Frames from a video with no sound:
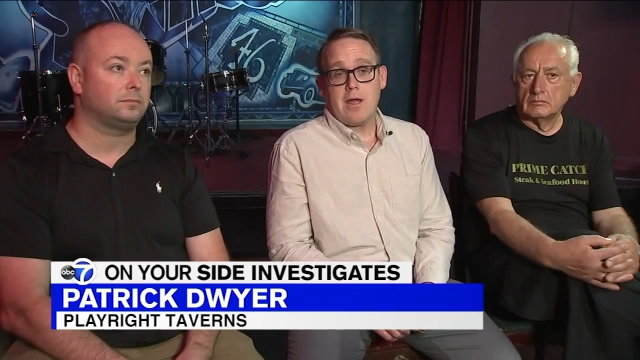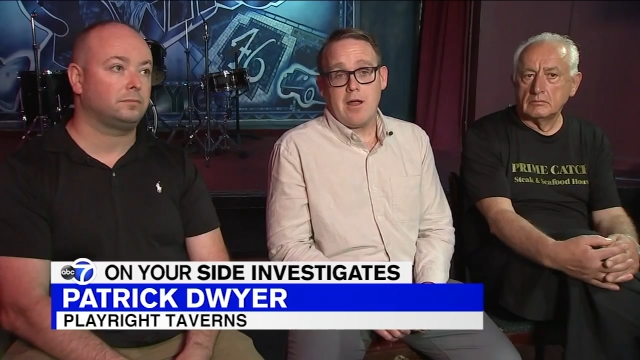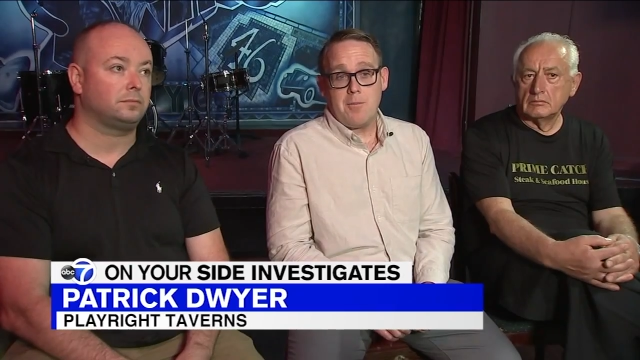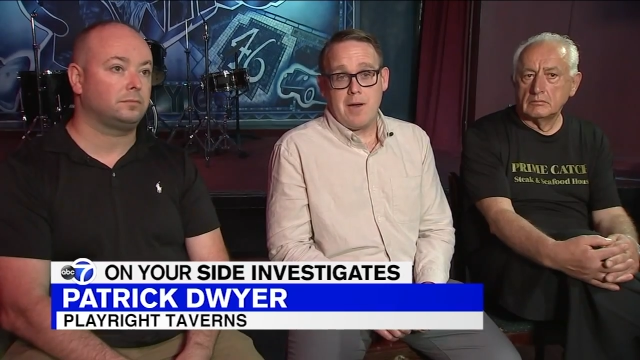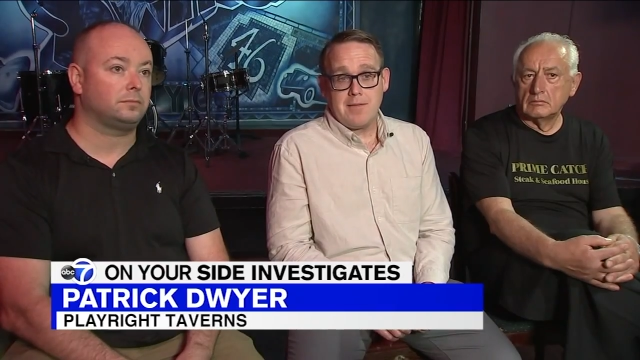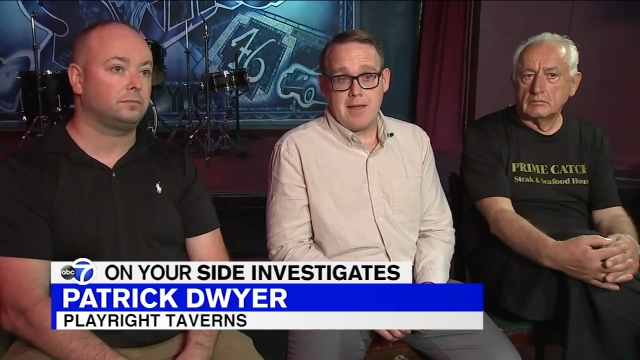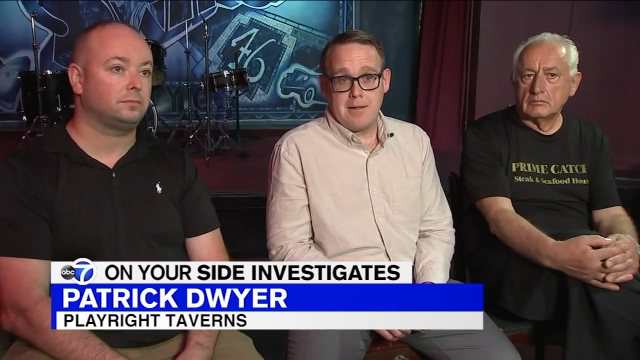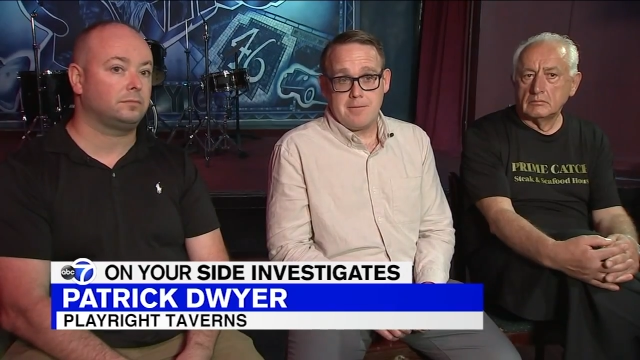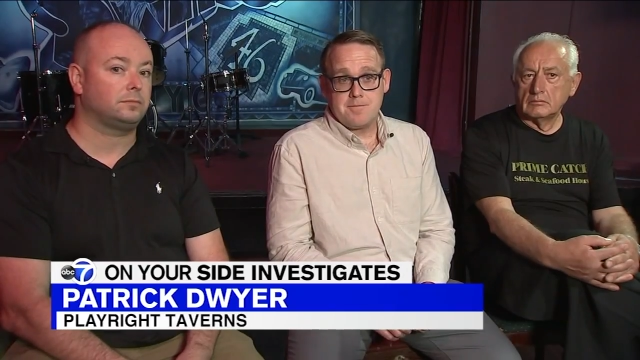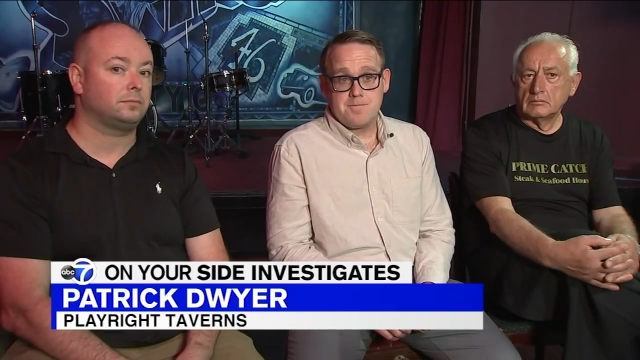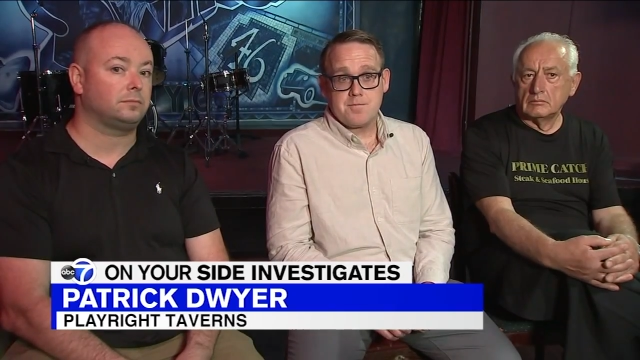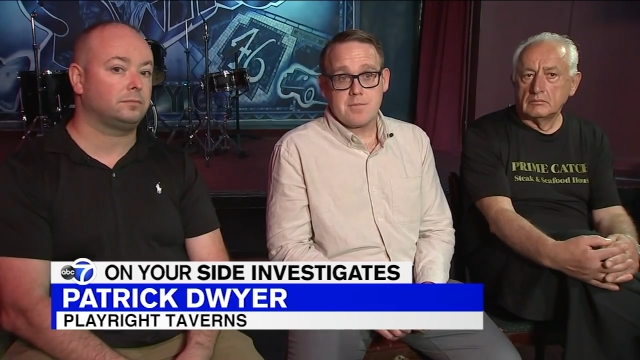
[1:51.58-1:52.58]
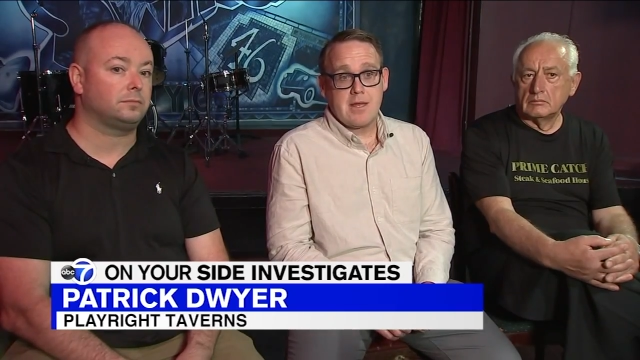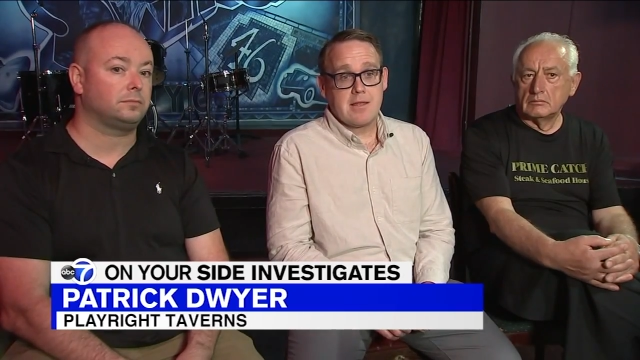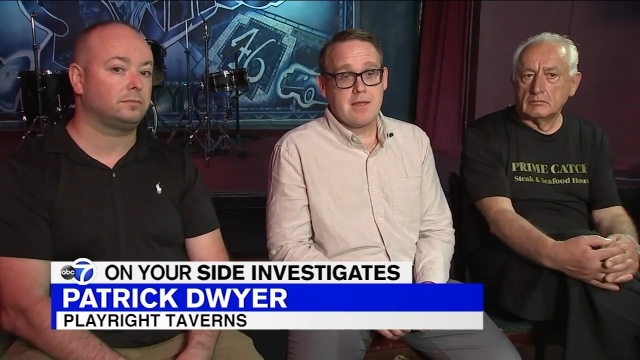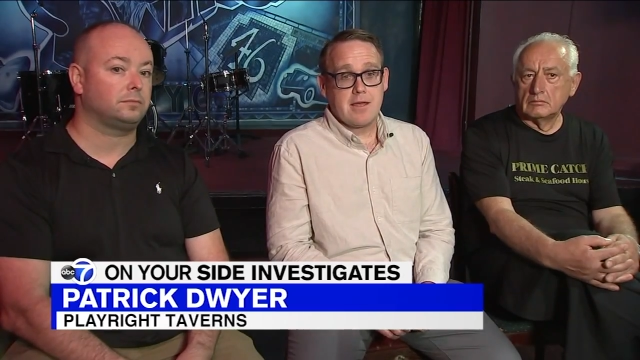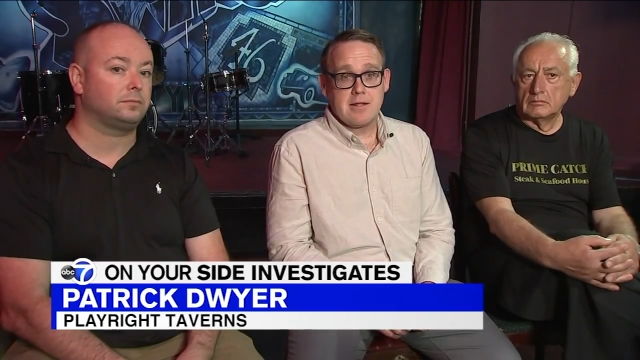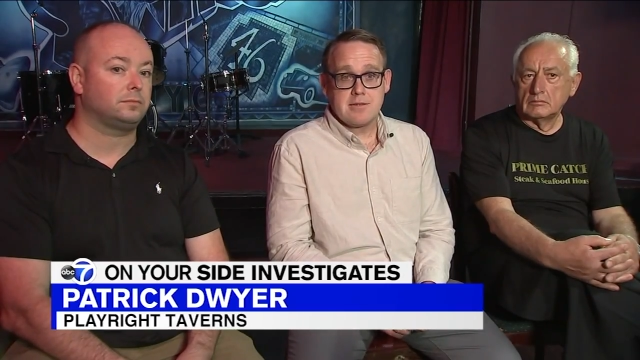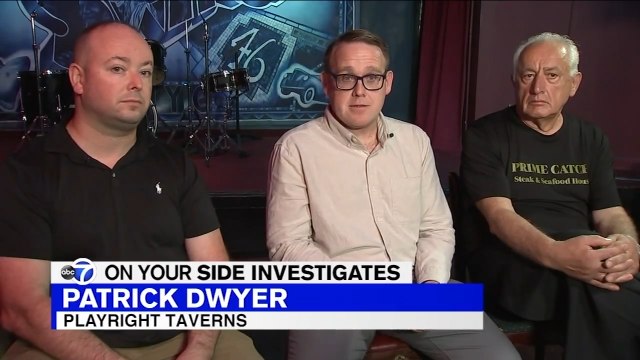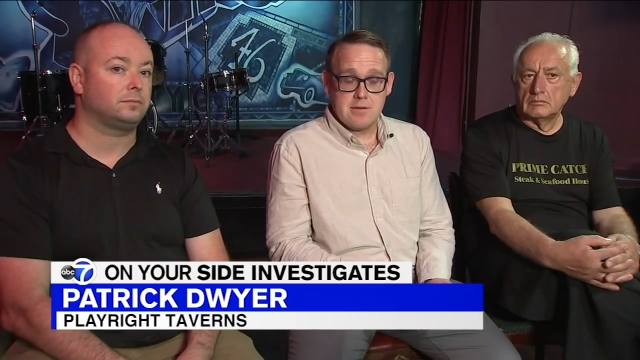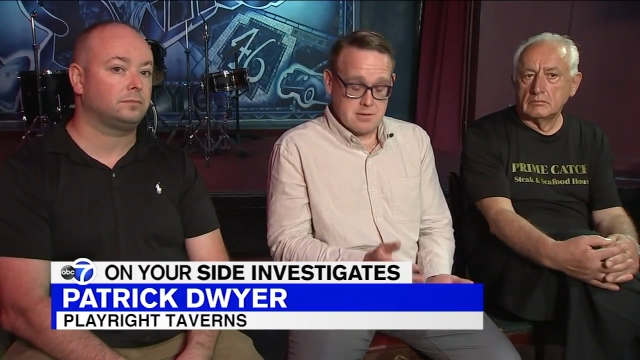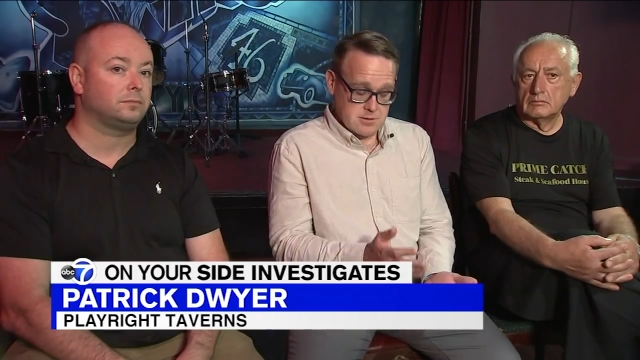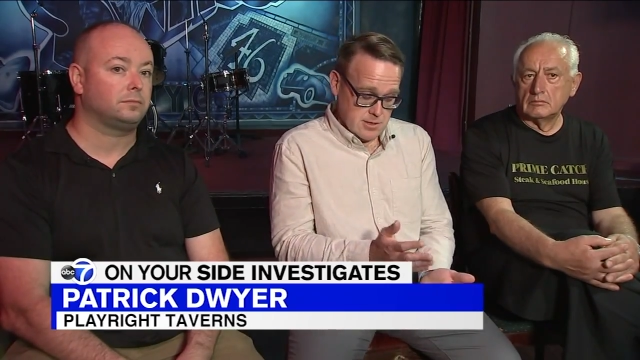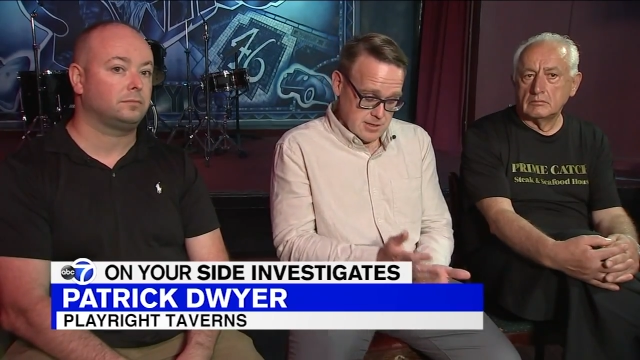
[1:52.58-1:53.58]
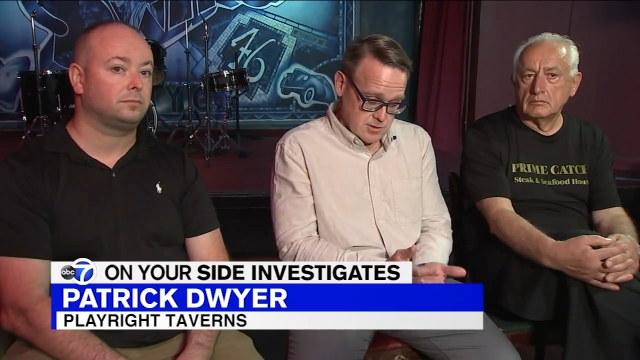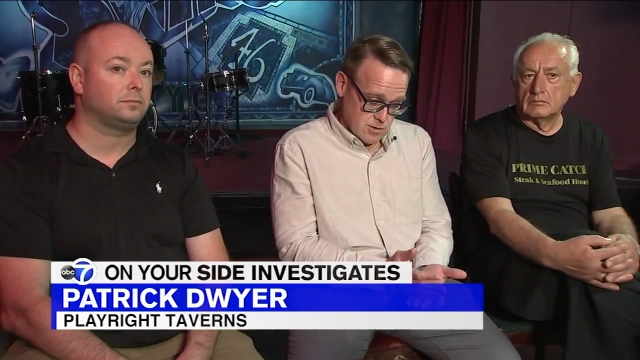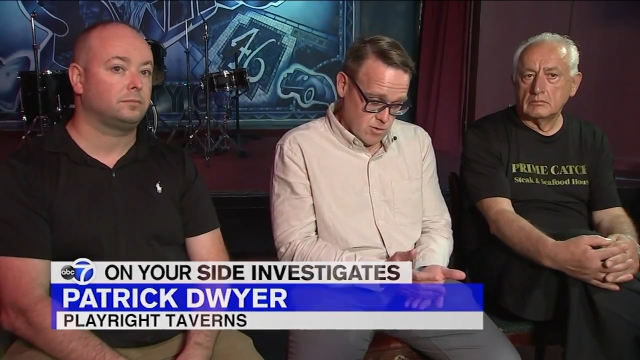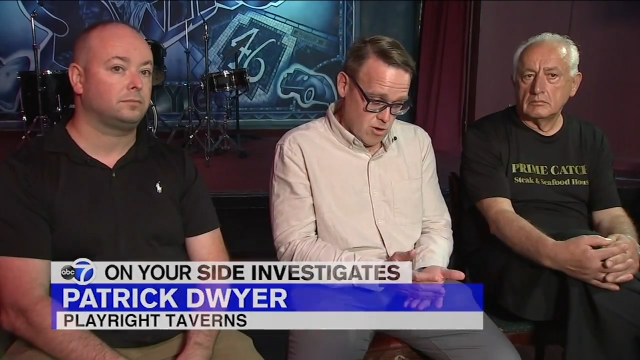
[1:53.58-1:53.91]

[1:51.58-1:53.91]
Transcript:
Speaker 1: care about that. They think it's, it's, it's the